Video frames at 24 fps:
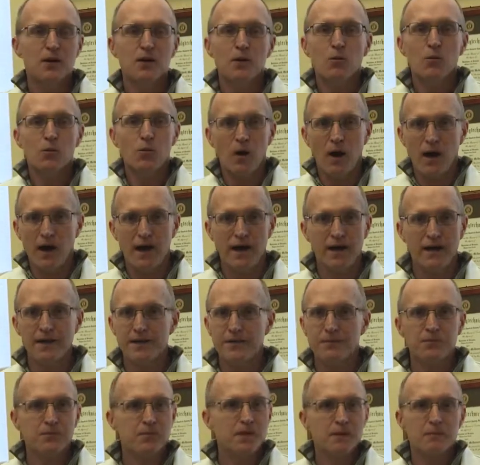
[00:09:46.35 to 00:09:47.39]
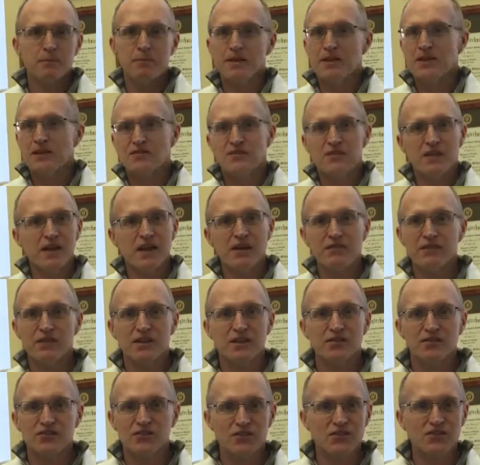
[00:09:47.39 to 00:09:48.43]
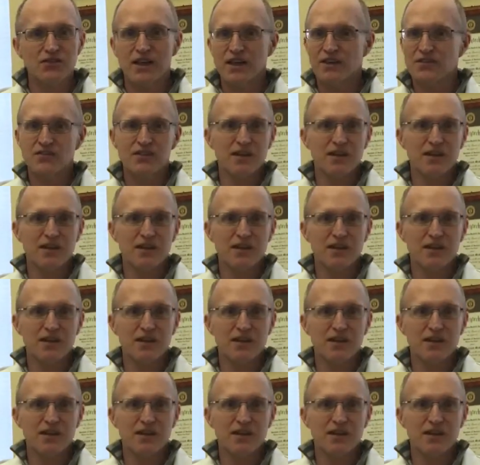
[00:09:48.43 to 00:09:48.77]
Why? Because the evidence suggests